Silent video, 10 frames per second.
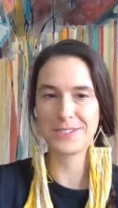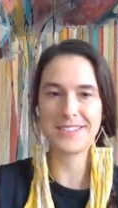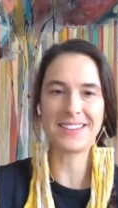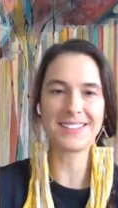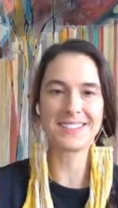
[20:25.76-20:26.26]

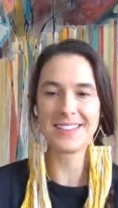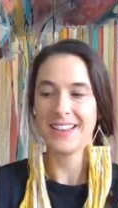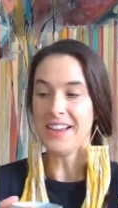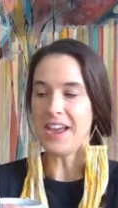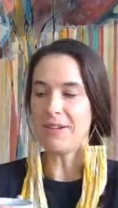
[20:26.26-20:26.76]
things
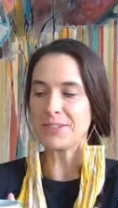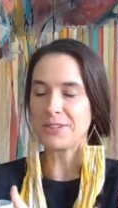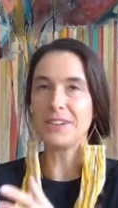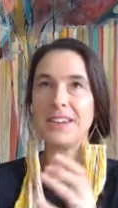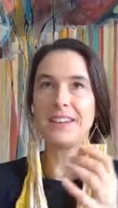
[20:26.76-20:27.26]
i was
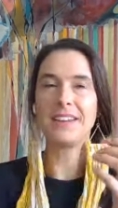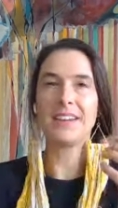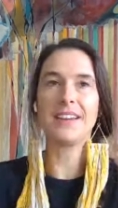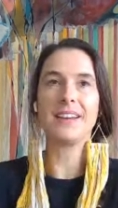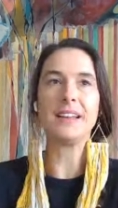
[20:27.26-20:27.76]
creating
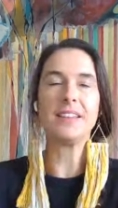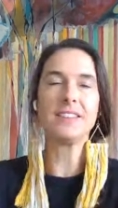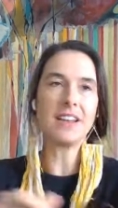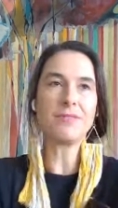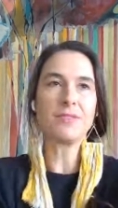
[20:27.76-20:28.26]
a
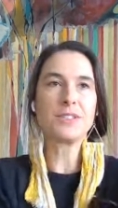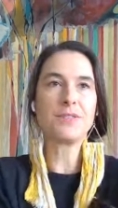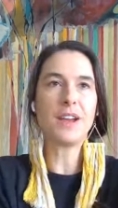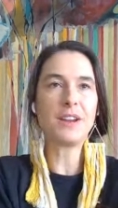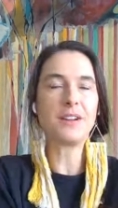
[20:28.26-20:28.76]

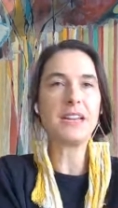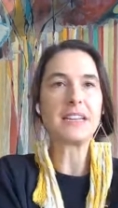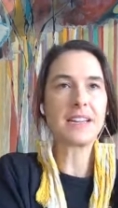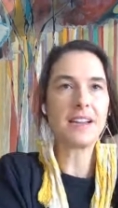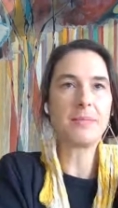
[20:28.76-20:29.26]
diversify your
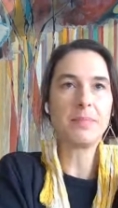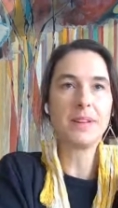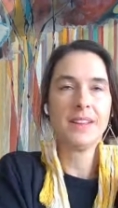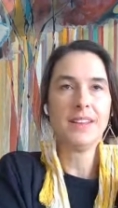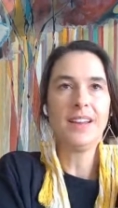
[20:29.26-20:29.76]
income
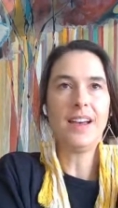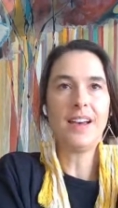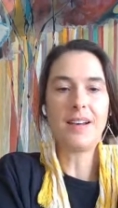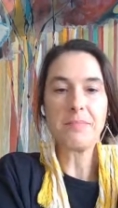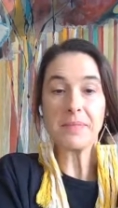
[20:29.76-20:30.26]

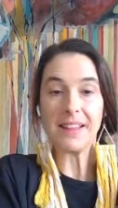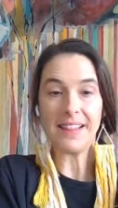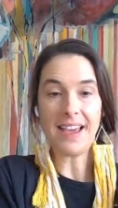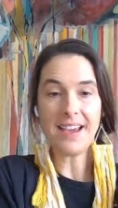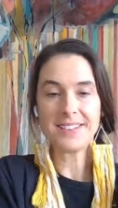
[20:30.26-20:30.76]
um,
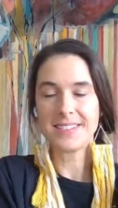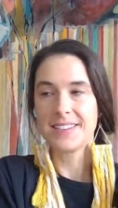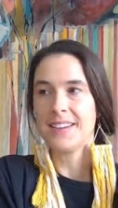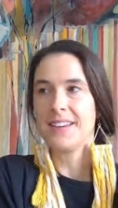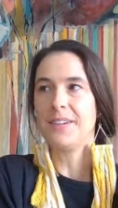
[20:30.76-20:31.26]
class
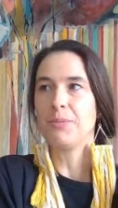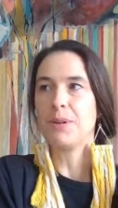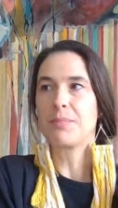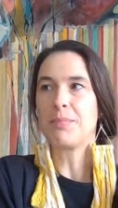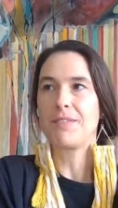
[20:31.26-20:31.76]

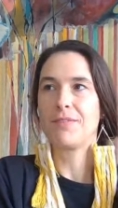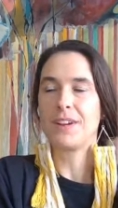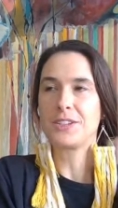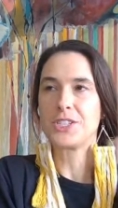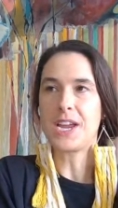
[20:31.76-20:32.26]
with my
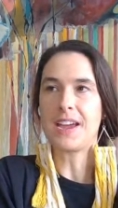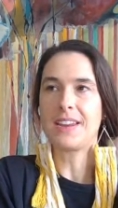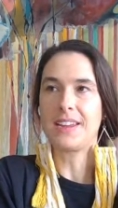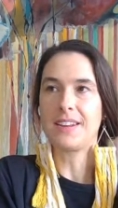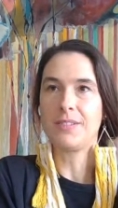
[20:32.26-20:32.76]
friend
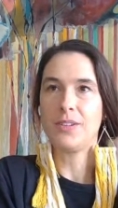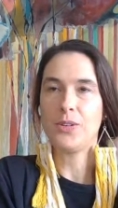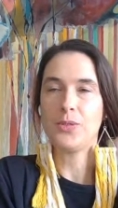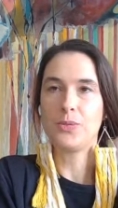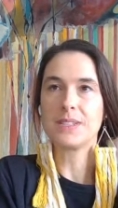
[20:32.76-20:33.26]
shannon
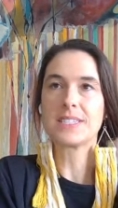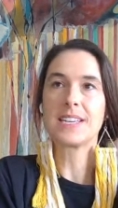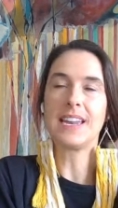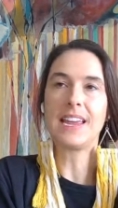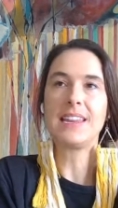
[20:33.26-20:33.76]
who is
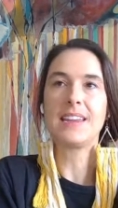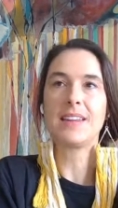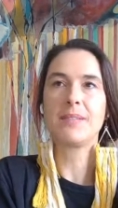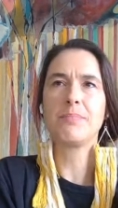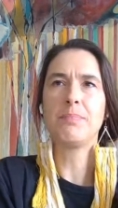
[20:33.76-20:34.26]

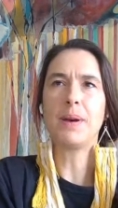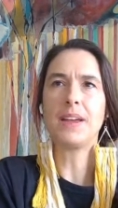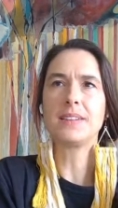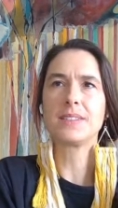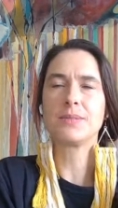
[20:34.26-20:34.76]
canadian
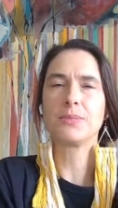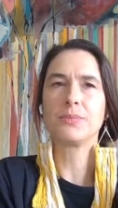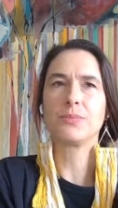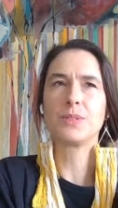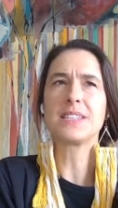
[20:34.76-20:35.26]
but
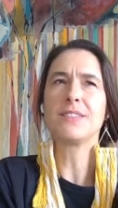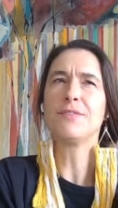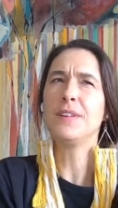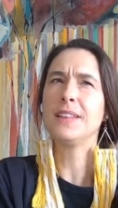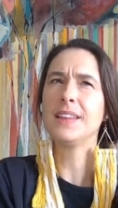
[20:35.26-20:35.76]
was in
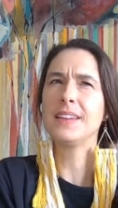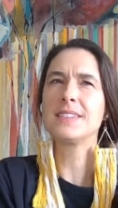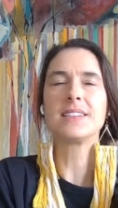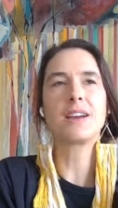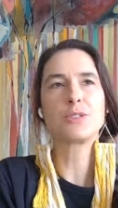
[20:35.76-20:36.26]
finland
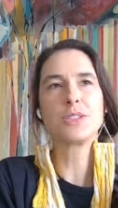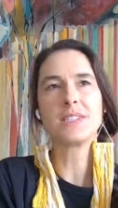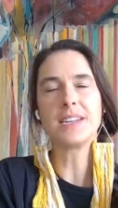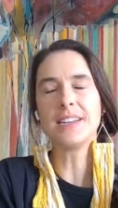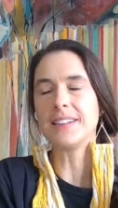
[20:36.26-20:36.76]
and now she's
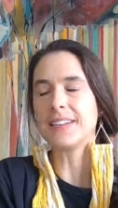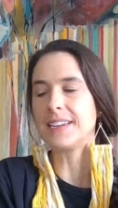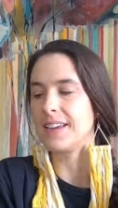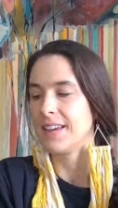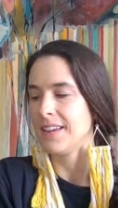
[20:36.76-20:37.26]
in
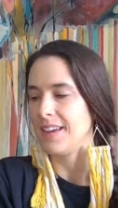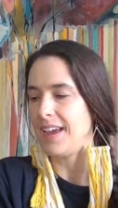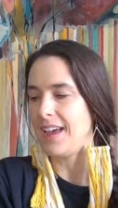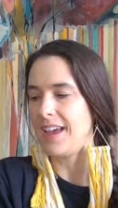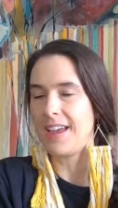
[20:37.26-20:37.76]
italy
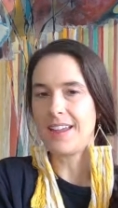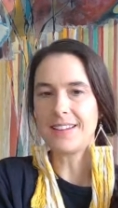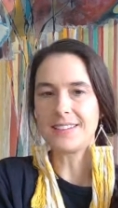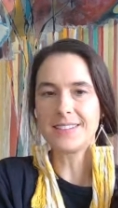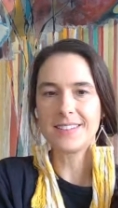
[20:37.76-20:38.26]

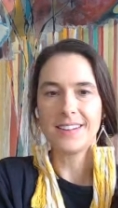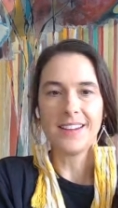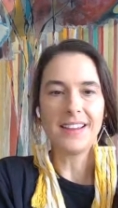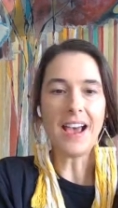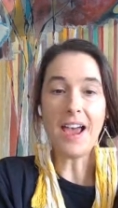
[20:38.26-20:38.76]
and
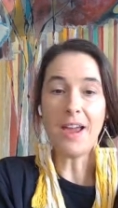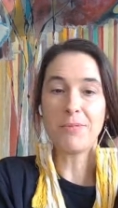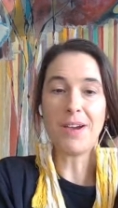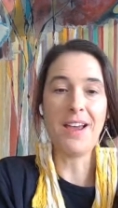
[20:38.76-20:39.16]
I w-